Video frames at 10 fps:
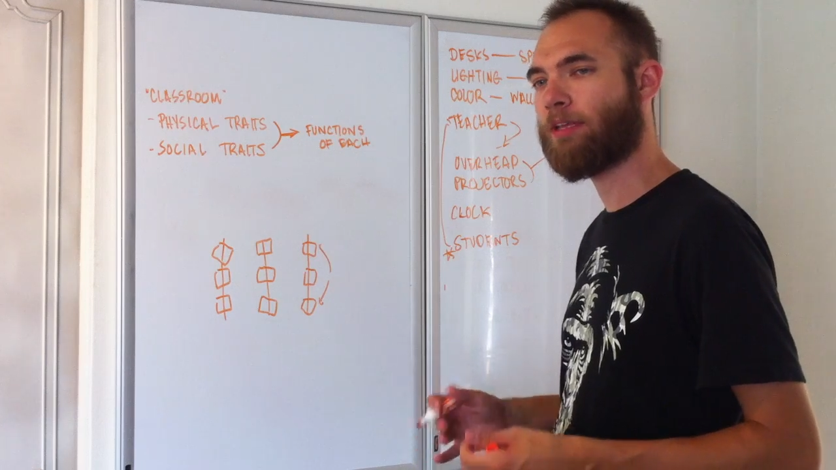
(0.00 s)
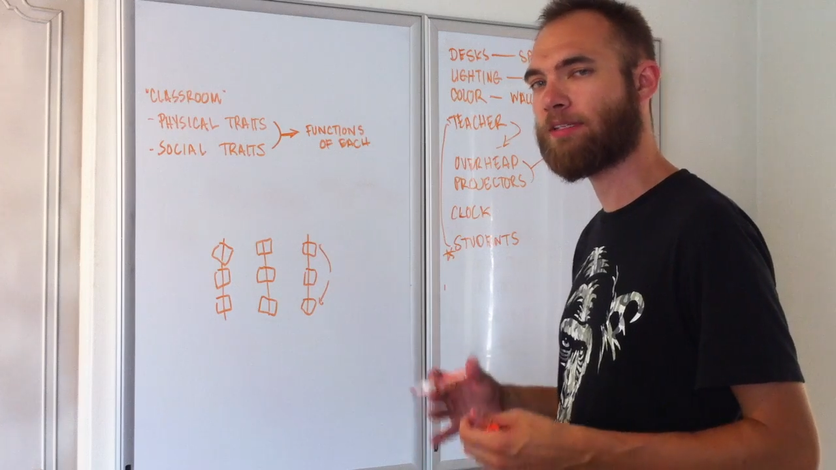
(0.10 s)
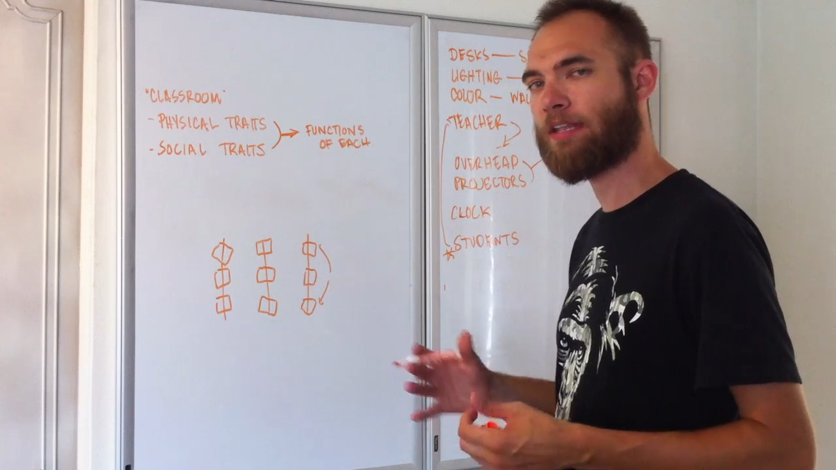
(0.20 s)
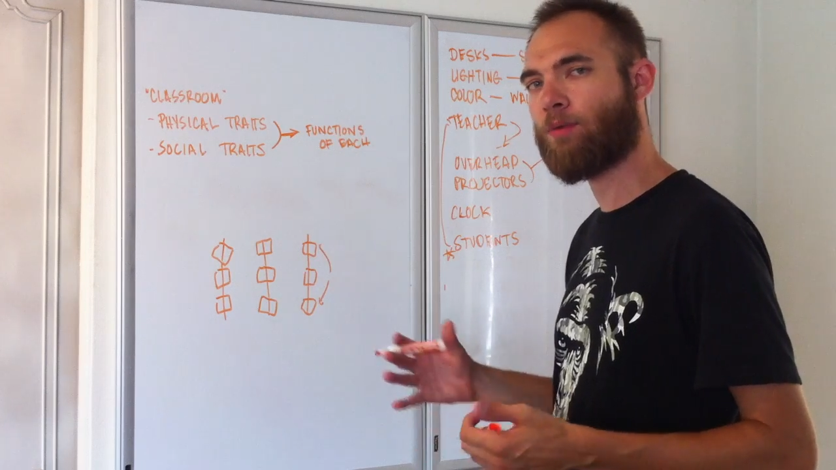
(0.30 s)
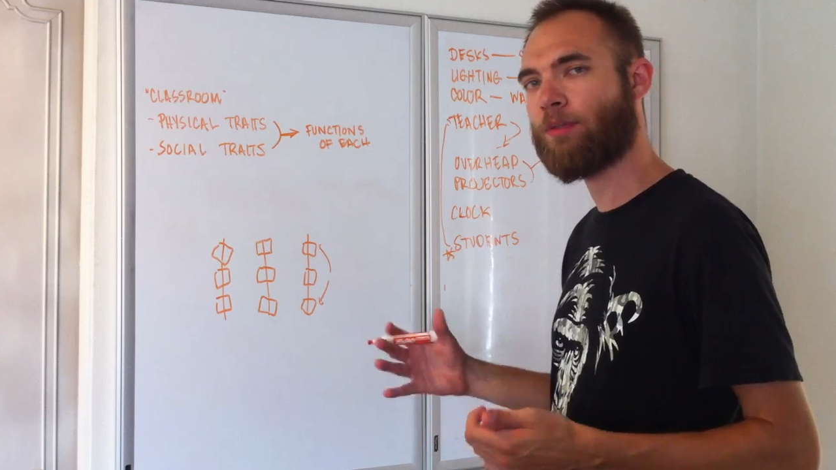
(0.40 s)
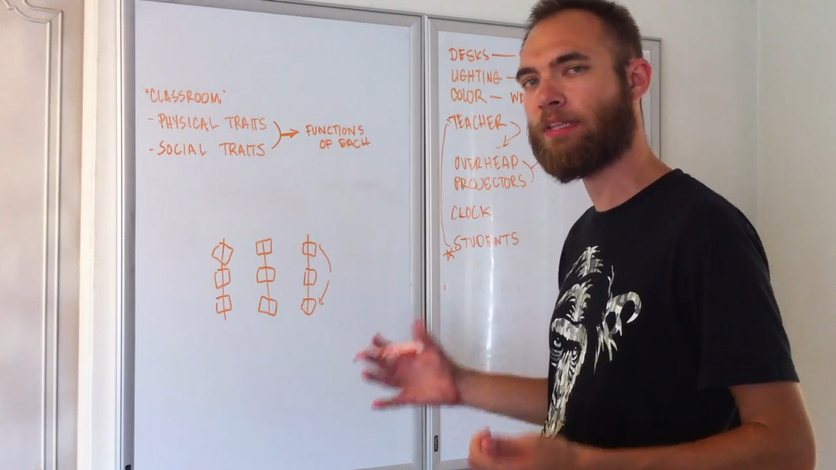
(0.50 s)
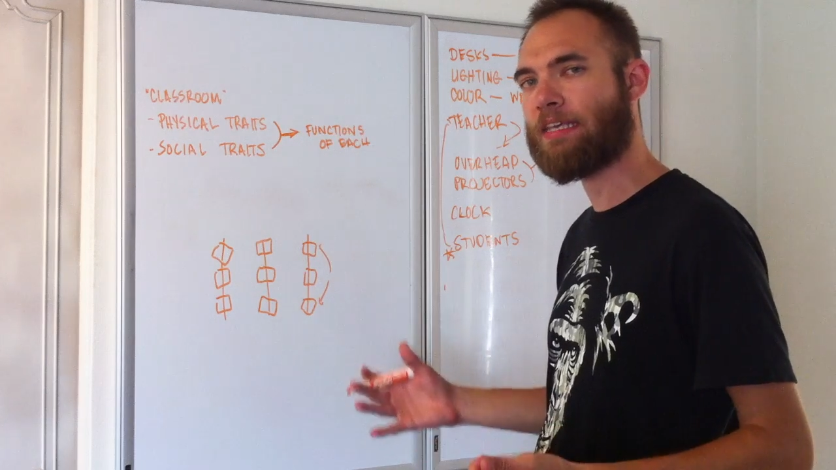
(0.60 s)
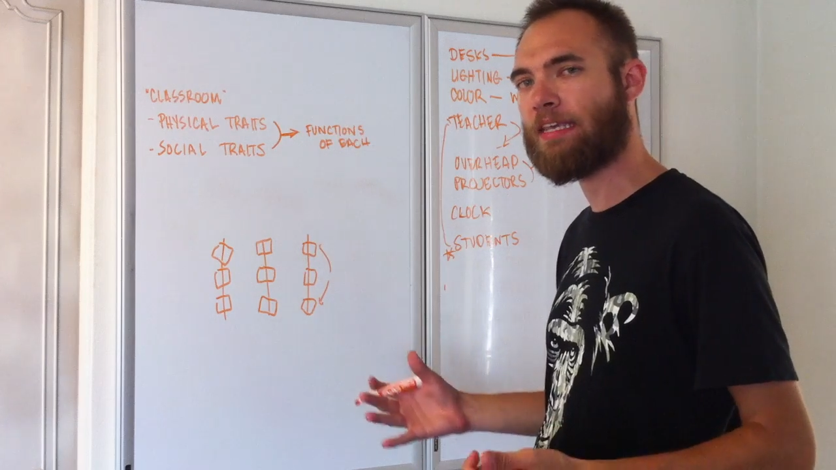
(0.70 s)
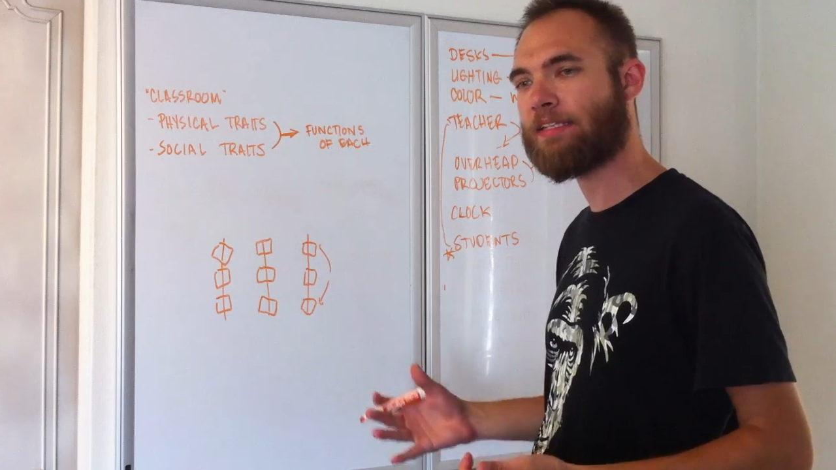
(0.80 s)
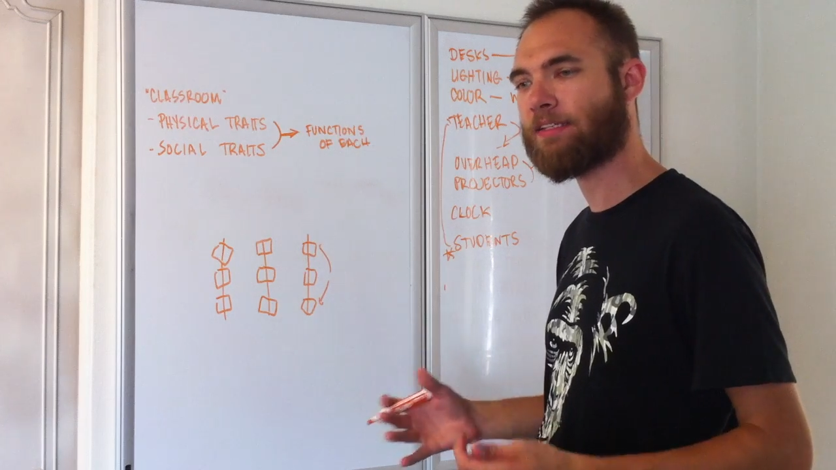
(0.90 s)
because that really
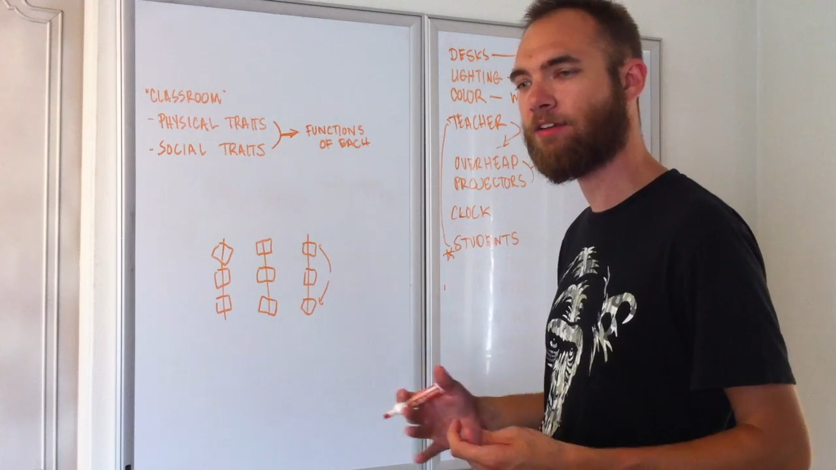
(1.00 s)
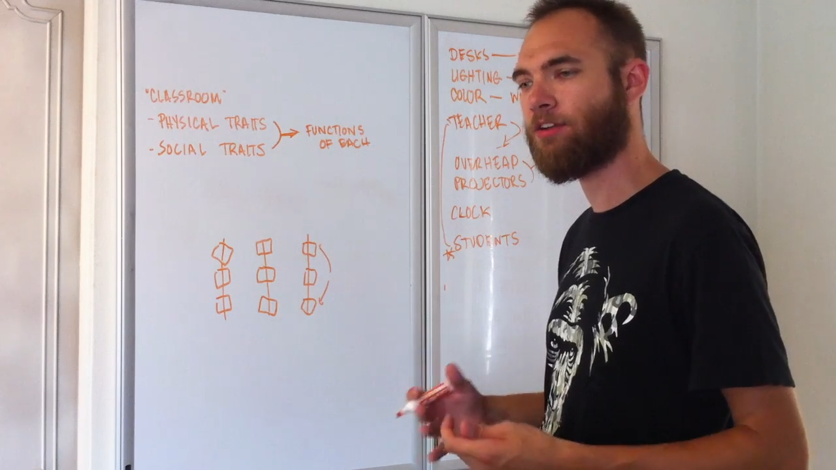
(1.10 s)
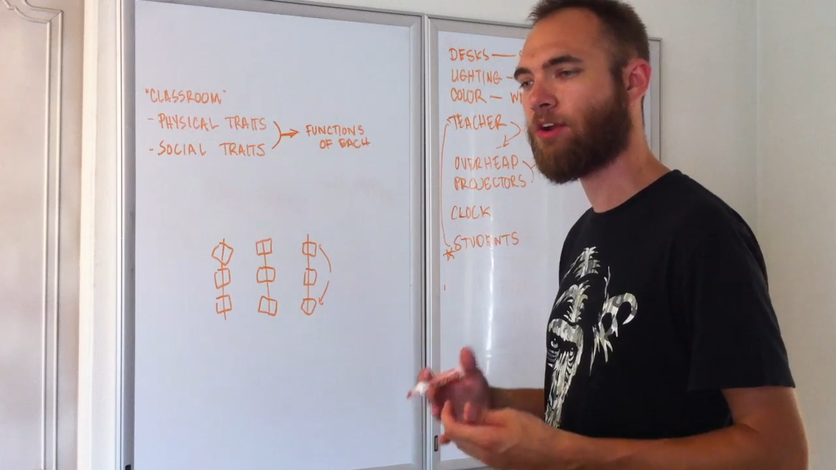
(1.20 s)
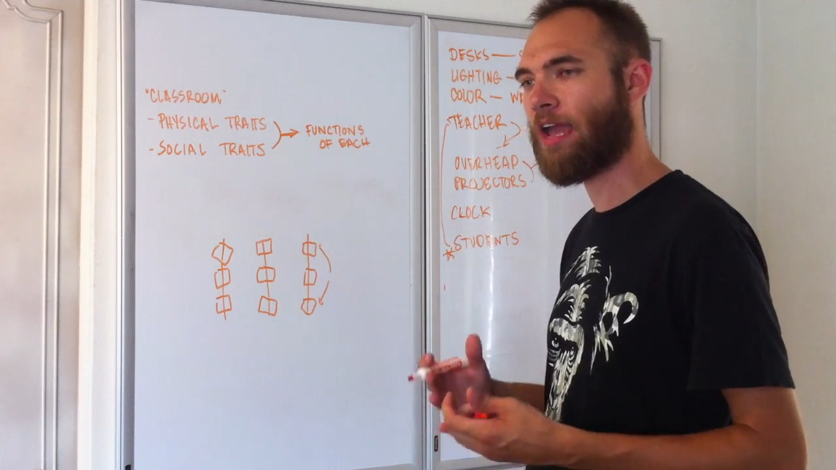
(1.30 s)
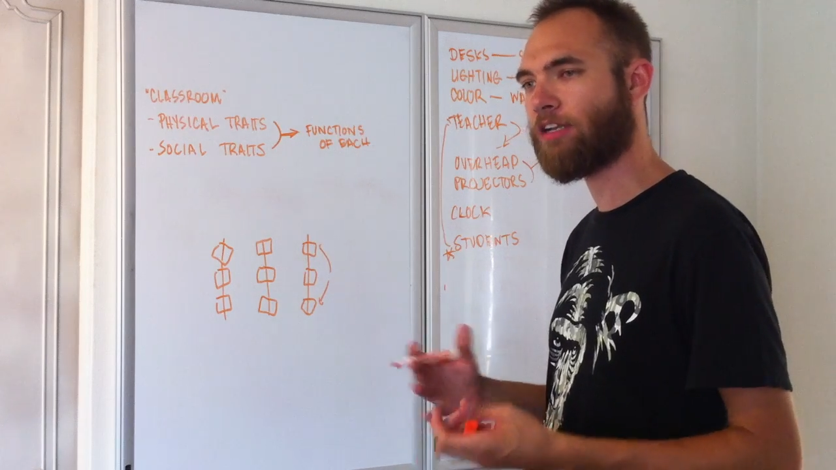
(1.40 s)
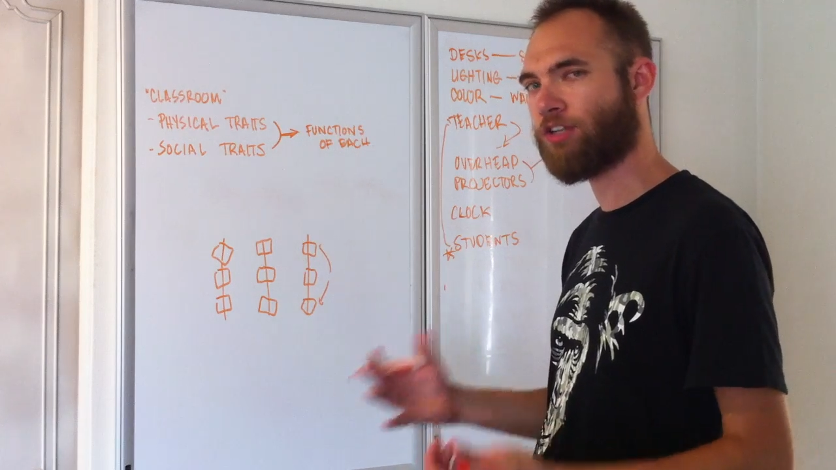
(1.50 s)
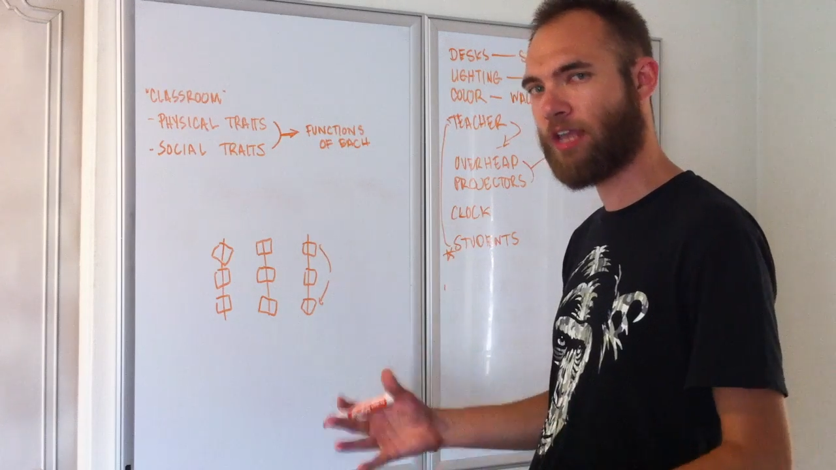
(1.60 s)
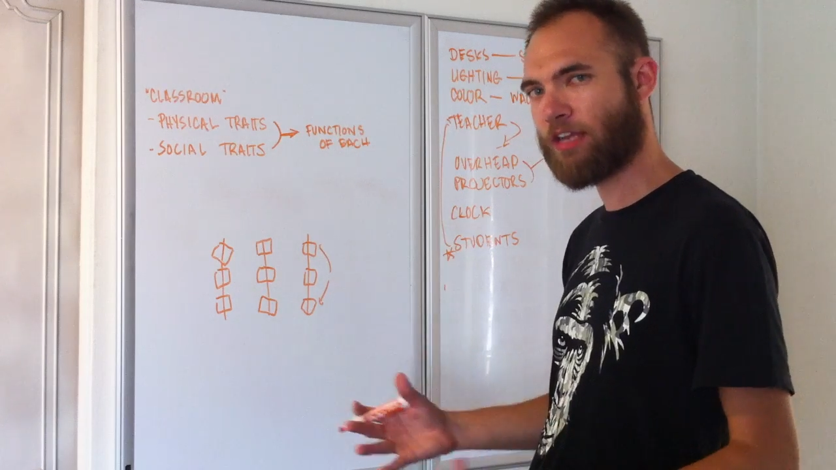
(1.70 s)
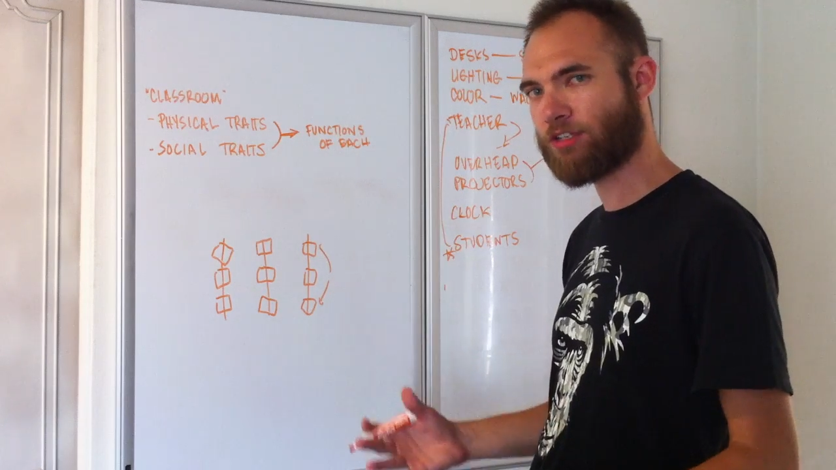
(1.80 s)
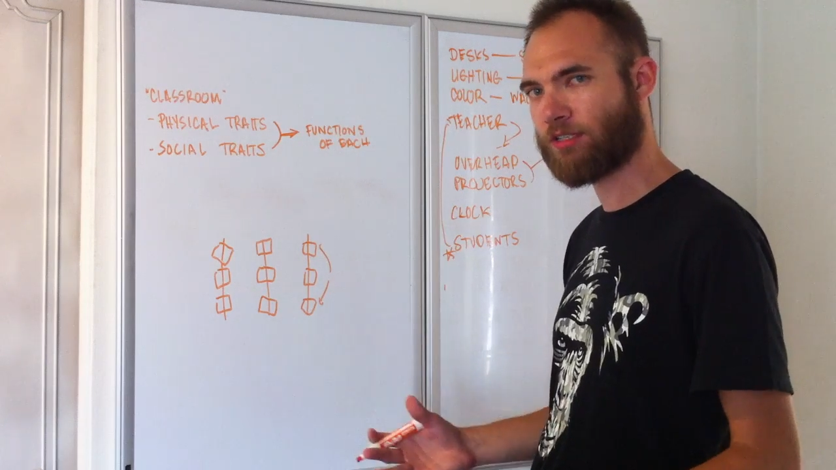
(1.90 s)
eats into your
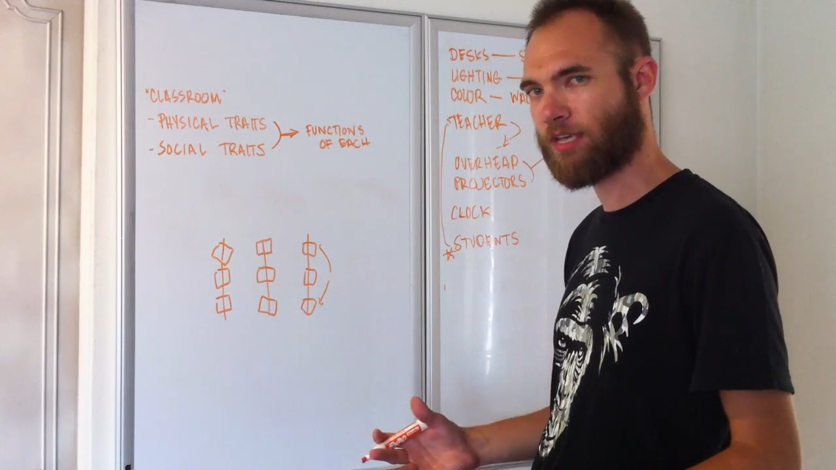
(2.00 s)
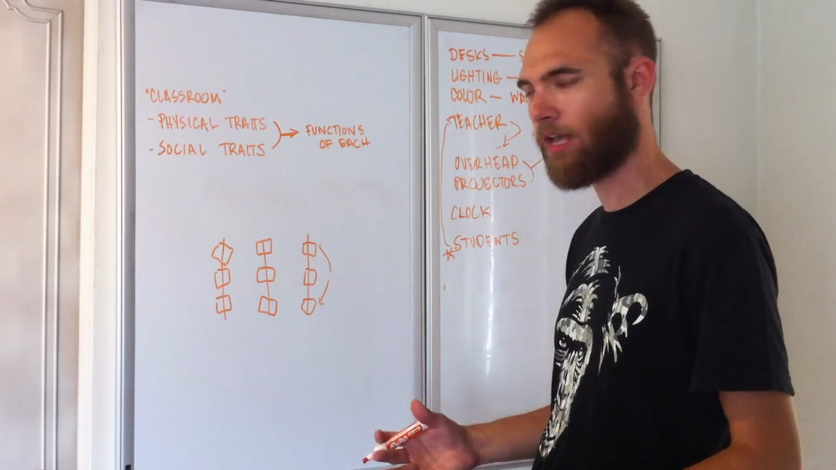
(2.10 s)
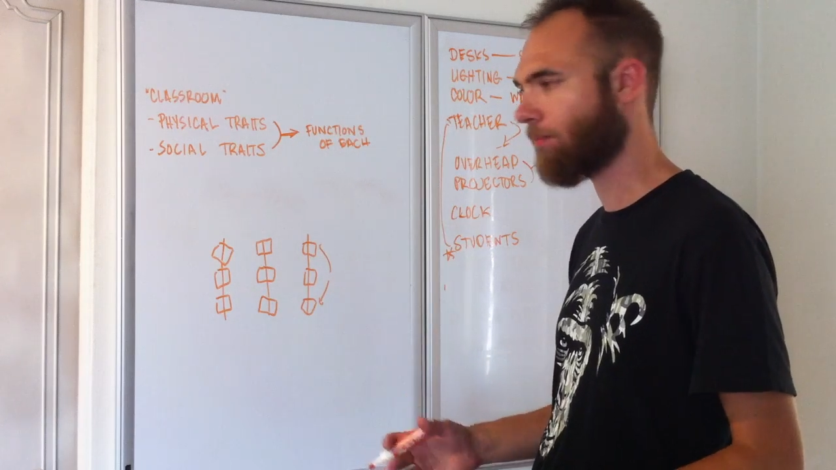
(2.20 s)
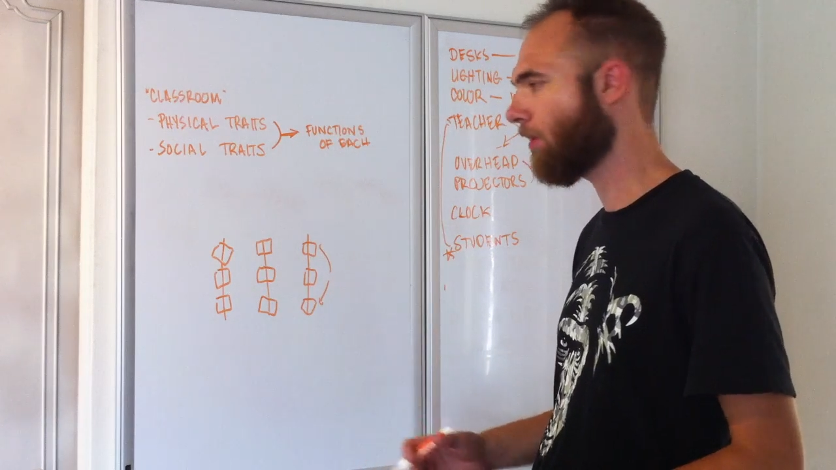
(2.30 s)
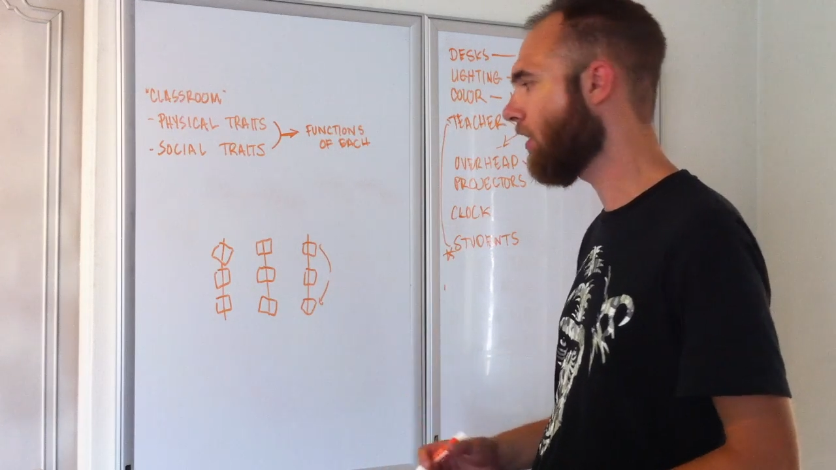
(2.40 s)
education time.